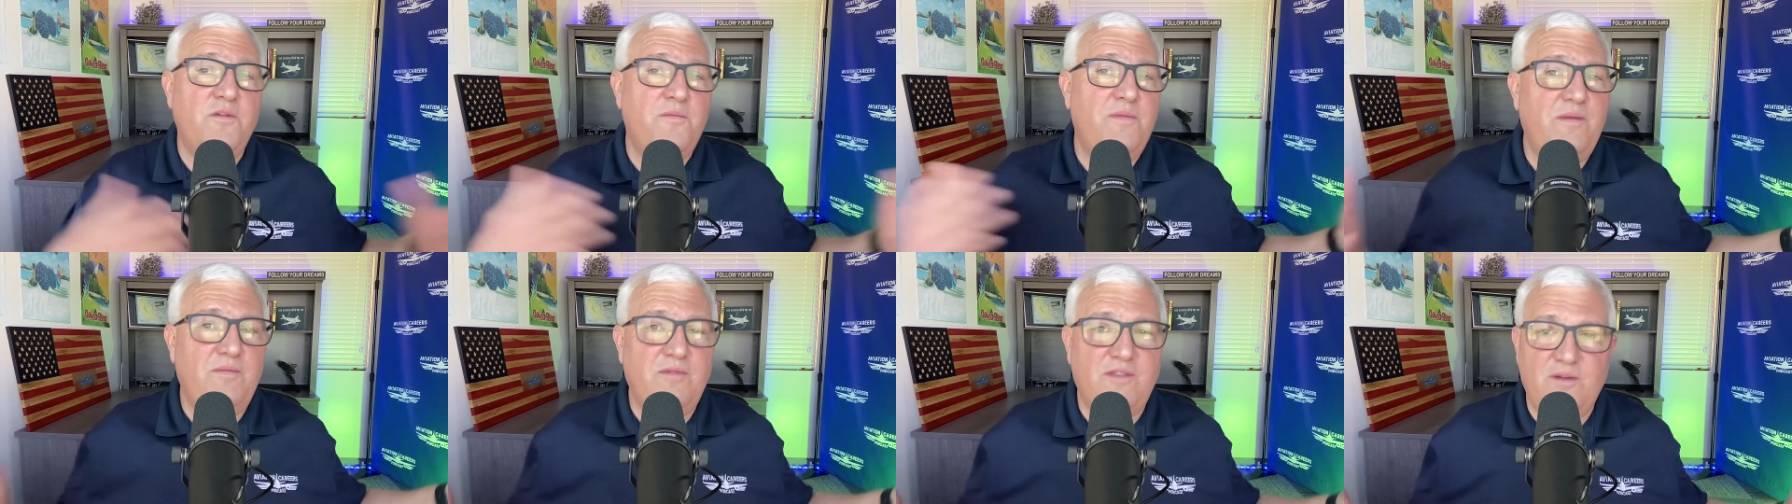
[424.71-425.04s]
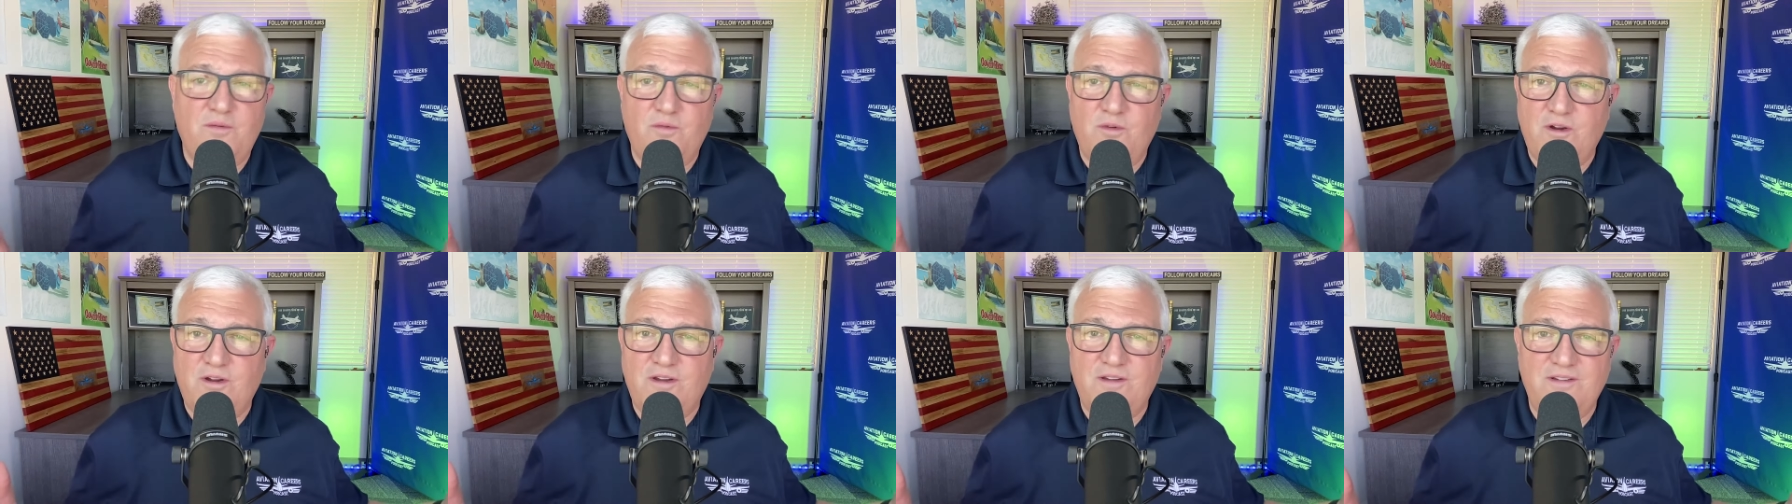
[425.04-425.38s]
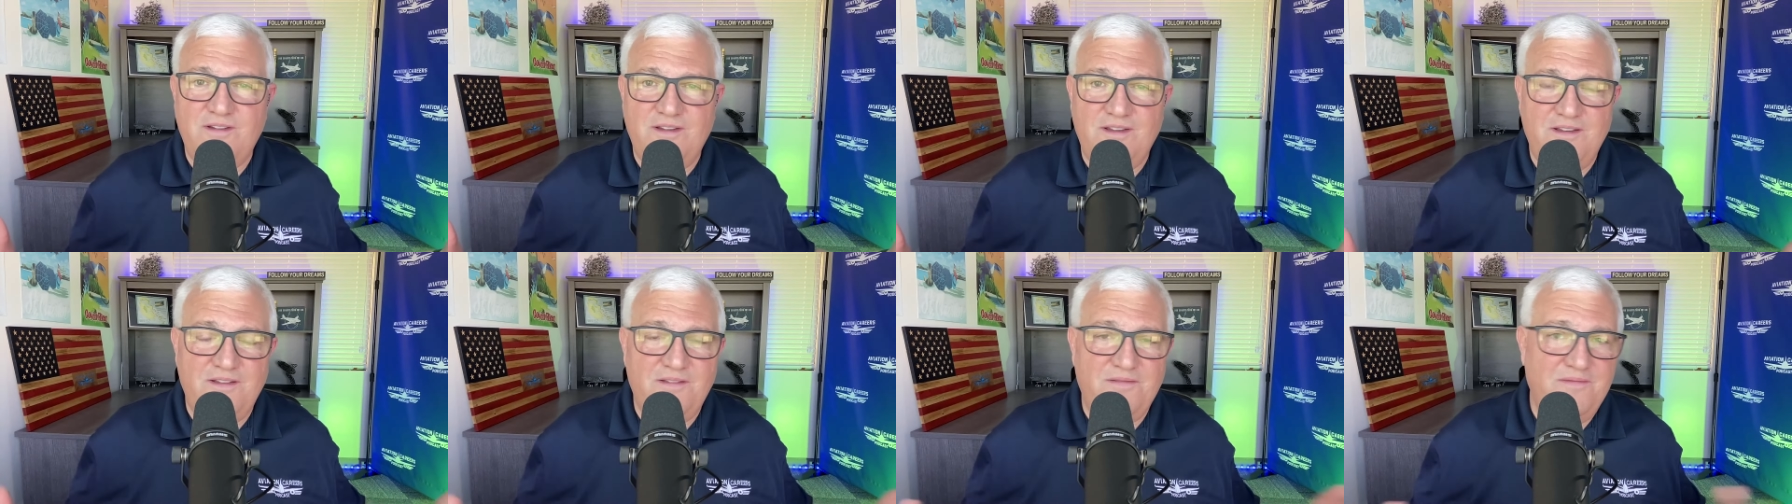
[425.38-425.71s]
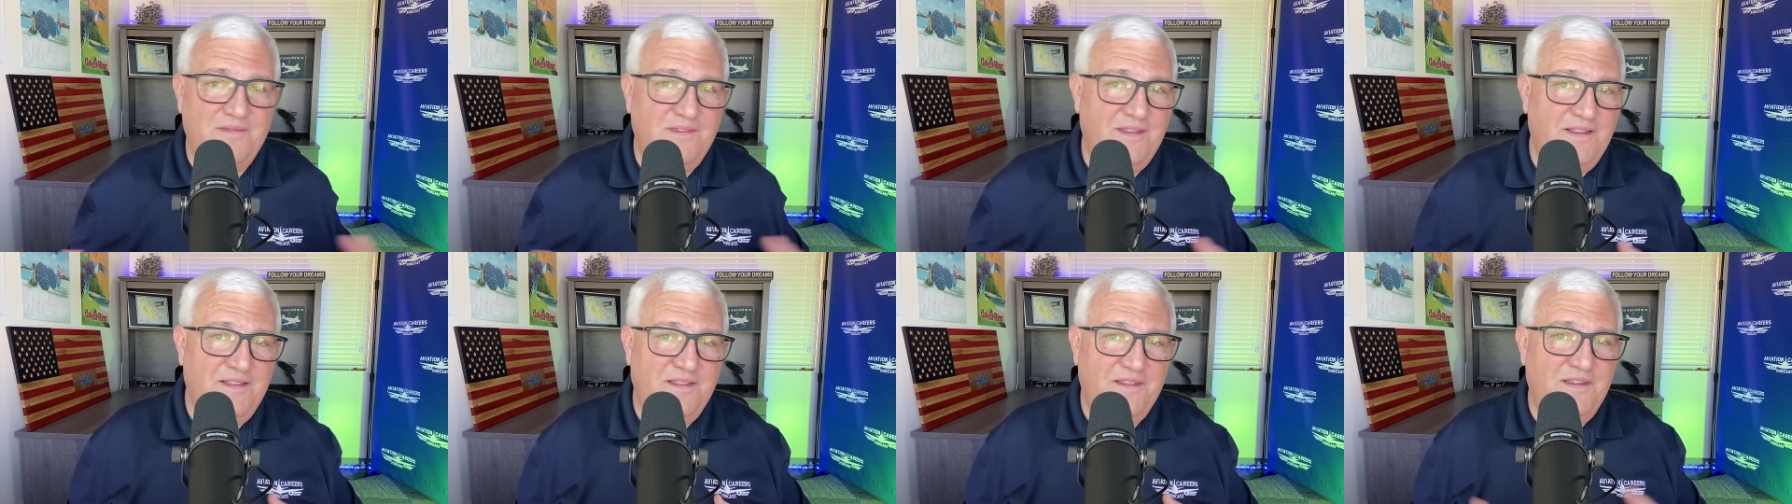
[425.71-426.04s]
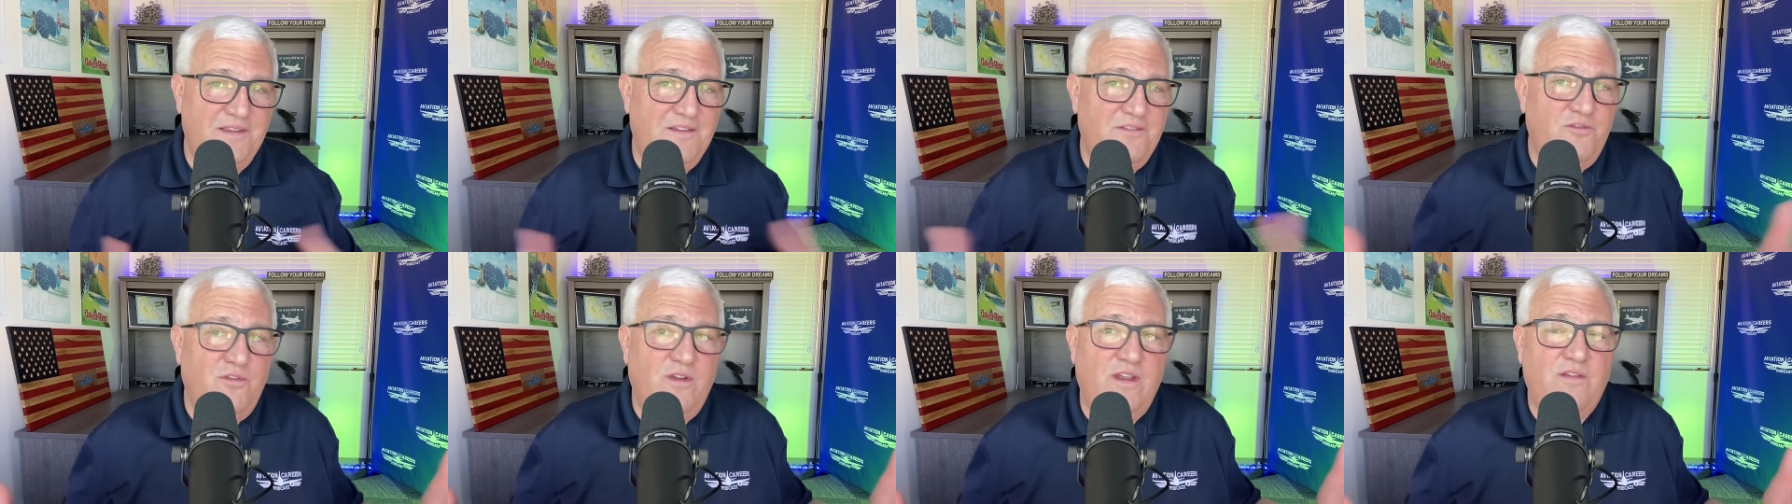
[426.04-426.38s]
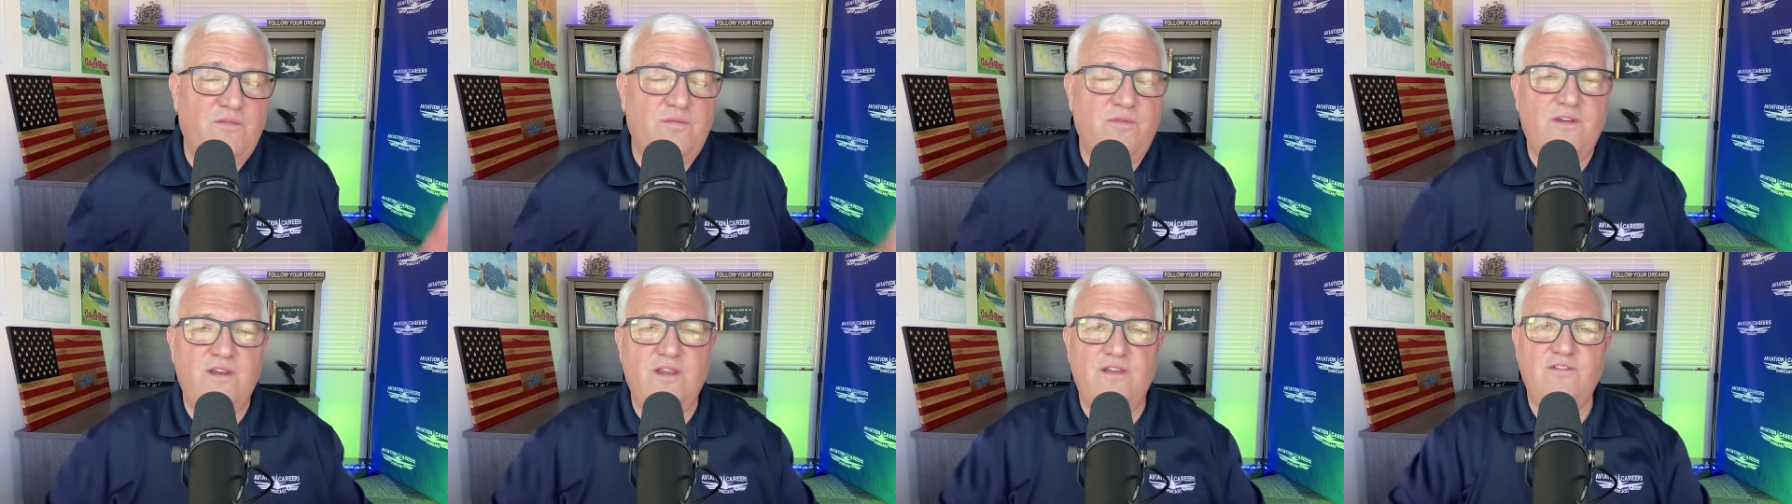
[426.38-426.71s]
the people that work in the
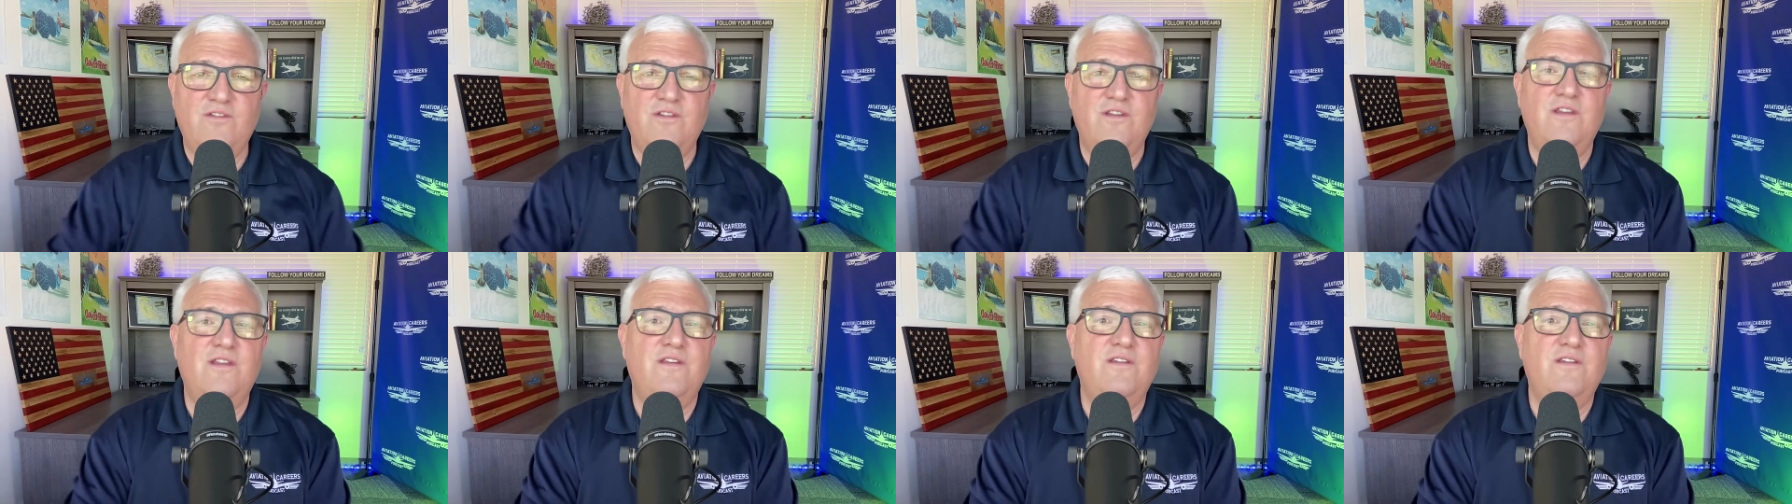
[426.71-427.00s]
transportation